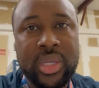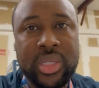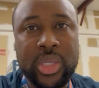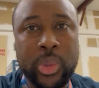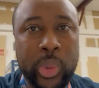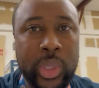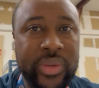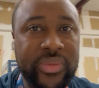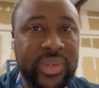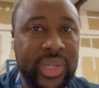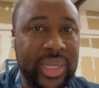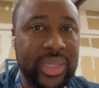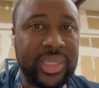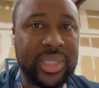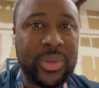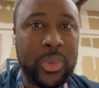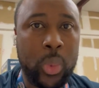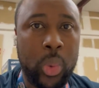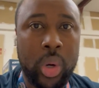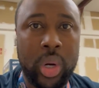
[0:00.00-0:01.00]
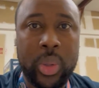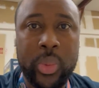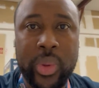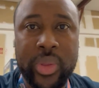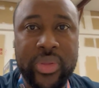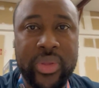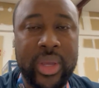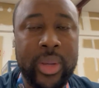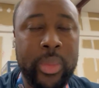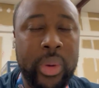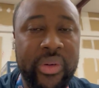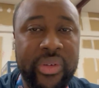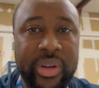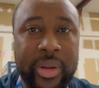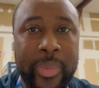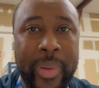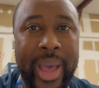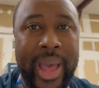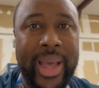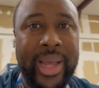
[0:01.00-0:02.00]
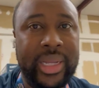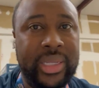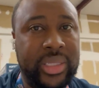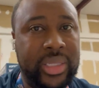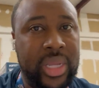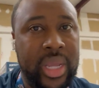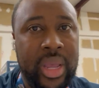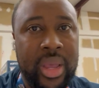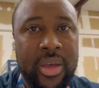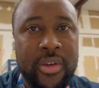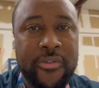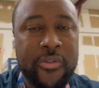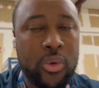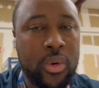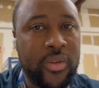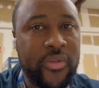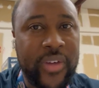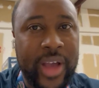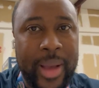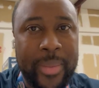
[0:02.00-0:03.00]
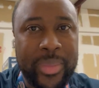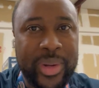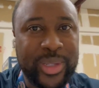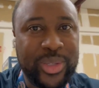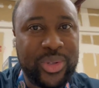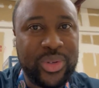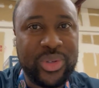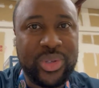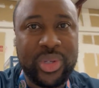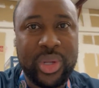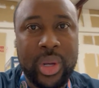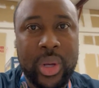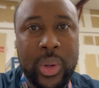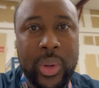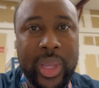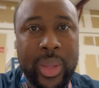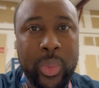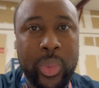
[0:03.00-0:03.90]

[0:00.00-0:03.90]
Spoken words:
So we've done some work with them over the past 4 or 5 months or so,